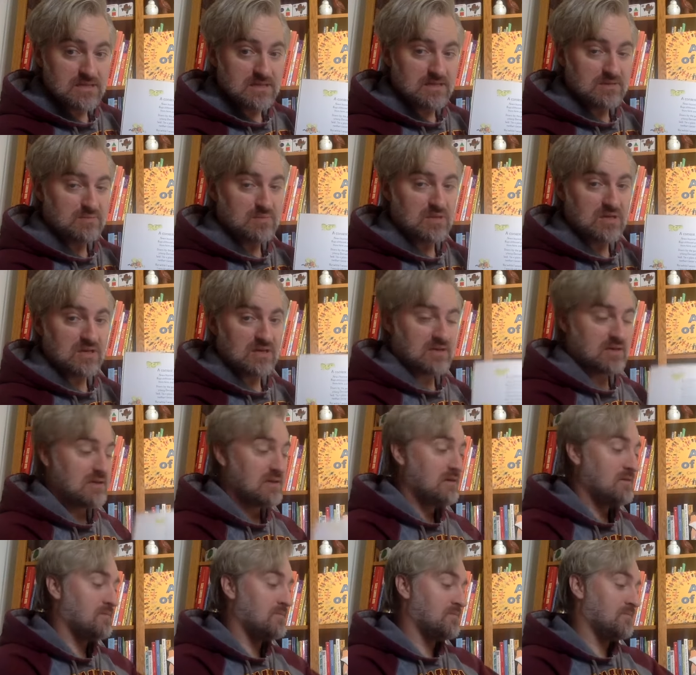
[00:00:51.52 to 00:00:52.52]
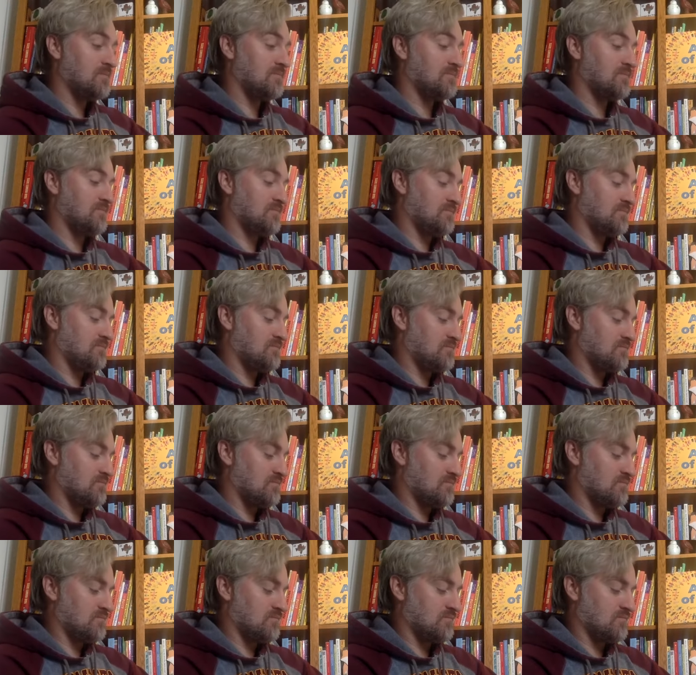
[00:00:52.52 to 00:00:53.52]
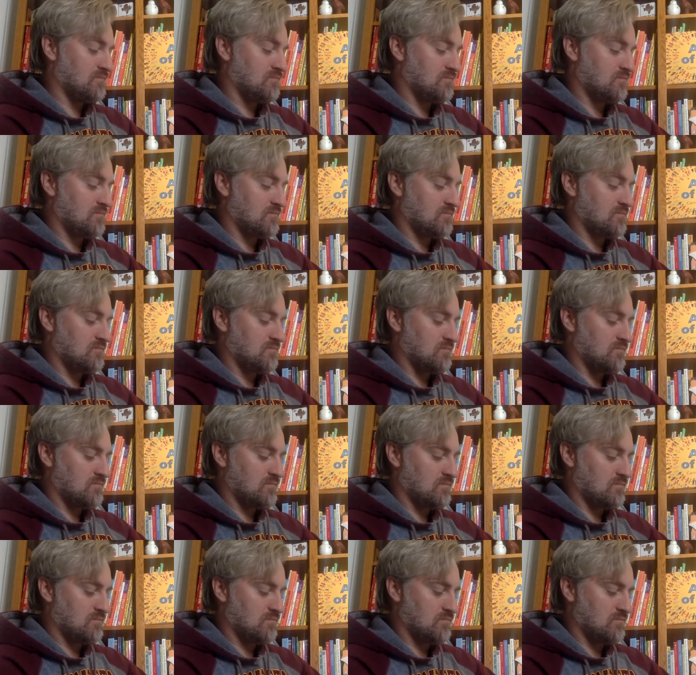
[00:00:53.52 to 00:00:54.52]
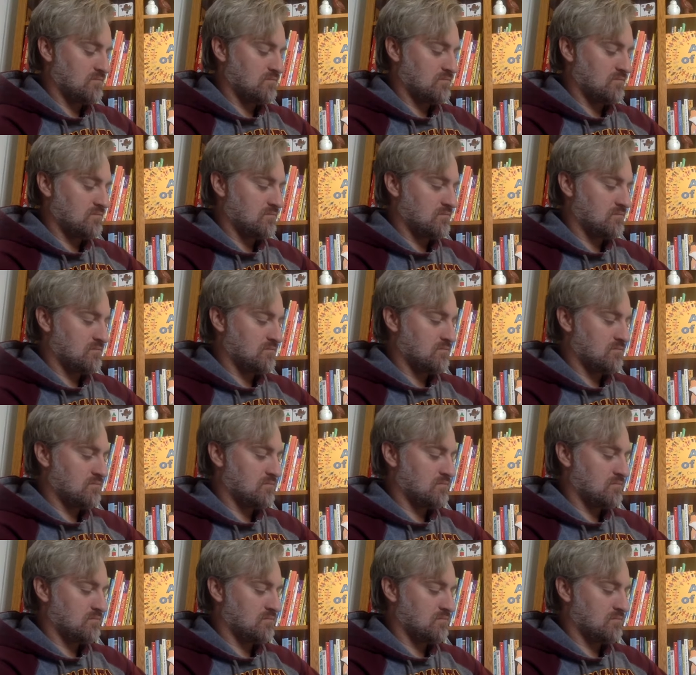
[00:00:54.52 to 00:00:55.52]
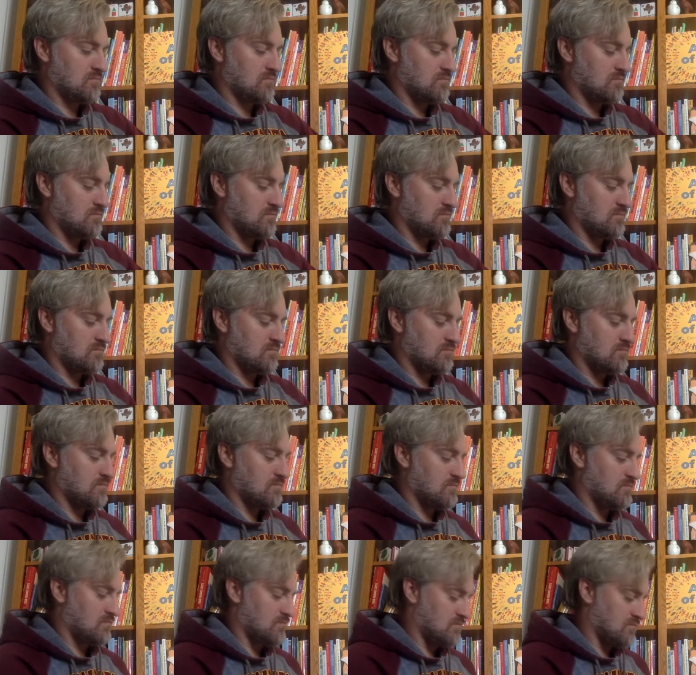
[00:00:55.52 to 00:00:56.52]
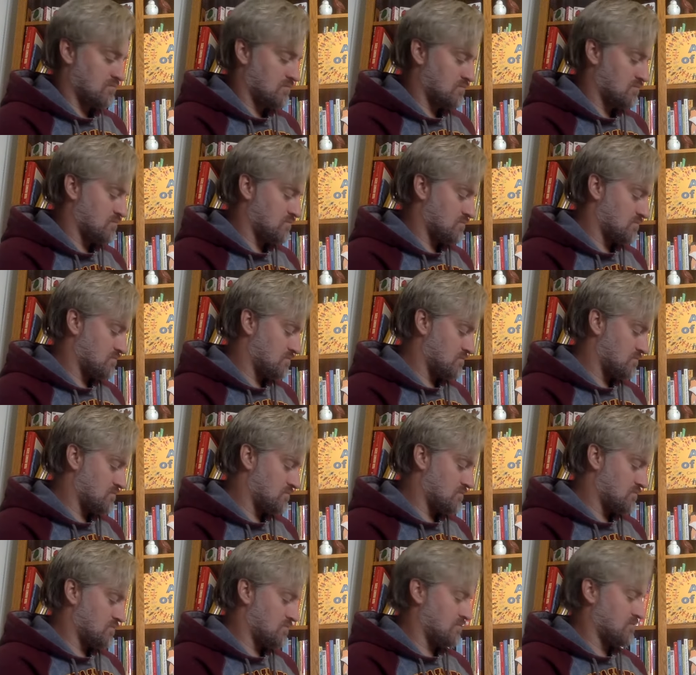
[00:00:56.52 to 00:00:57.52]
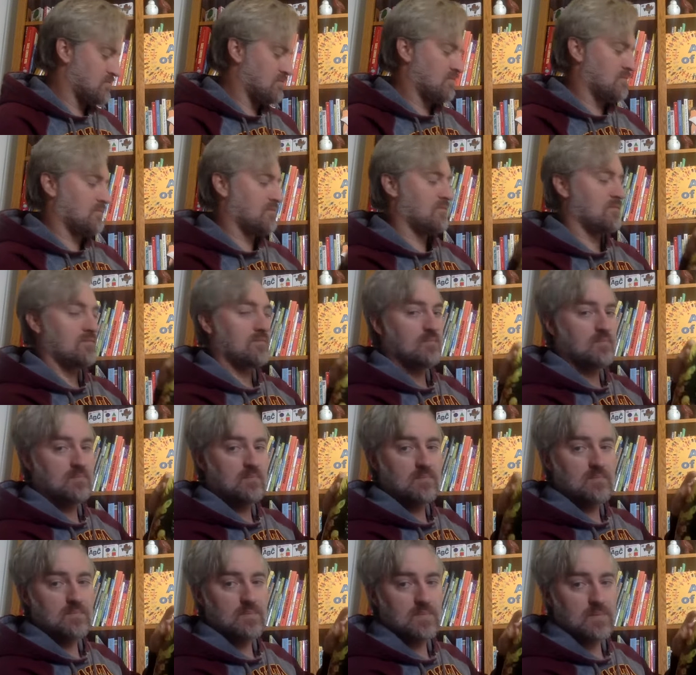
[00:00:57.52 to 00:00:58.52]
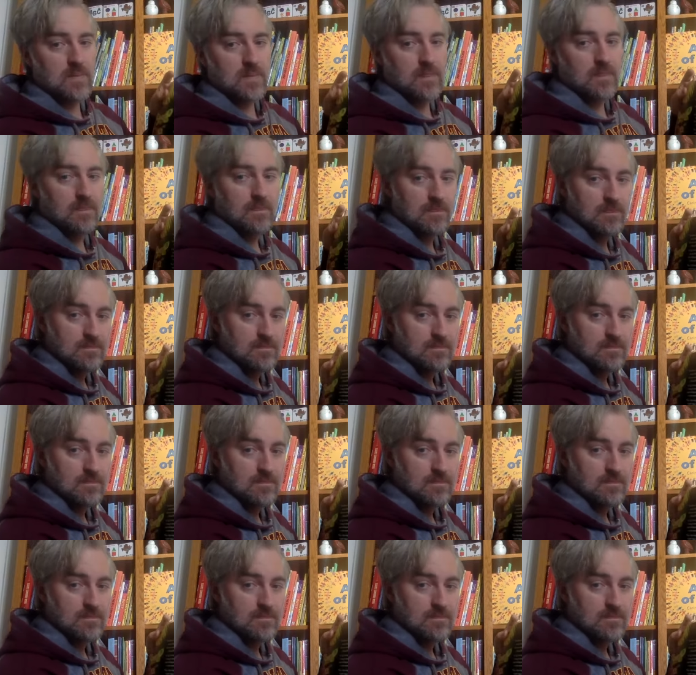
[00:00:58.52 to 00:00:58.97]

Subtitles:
(no one is talking)